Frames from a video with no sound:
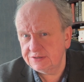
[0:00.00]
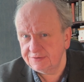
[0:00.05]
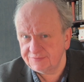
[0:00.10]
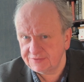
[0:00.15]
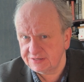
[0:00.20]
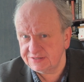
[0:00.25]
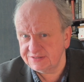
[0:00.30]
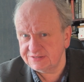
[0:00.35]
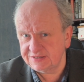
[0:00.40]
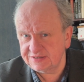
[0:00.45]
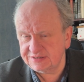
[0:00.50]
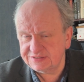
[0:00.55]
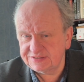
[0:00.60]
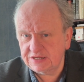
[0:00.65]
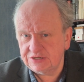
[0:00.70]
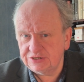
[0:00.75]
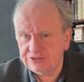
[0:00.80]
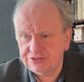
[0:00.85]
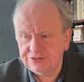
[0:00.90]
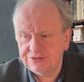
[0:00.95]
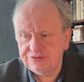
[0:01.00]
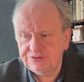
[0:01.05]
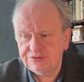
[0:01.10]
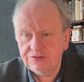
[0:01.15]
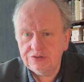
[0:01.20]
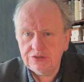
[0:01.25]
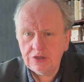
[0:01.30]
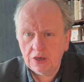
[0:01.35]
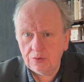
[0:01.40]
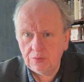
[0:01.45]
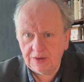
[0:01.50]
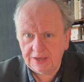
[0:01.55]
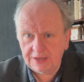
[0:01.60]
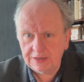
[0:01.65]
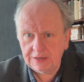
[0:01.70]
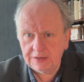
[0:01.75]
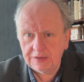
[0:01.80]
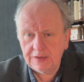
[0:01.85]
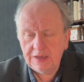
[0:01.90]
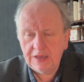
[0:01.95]
of these extensions
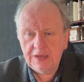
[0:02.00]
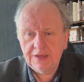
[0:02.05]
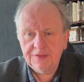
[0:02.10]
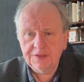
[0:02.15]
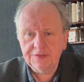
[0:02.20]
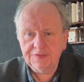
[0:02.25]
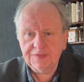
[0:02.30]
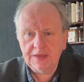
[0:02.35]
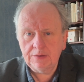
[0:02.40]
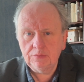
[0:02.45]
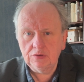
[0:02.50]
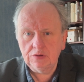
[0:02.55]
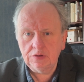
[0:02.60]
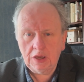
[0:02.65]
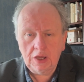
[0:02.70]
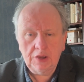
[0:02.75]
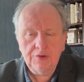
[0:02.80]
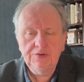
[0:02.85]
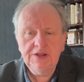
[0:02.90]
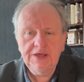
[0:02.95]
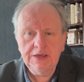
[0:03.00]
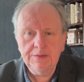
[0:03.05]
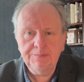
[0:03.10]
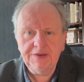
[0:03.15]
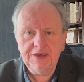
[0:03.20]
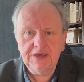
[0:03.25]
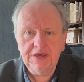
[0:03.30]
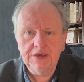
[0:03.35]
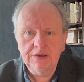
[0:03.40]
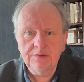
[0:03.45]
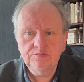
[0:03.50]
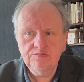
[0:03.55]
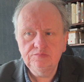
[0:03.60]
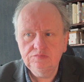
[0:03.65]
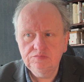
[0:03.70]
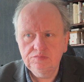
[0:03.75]
knowing that they will only appear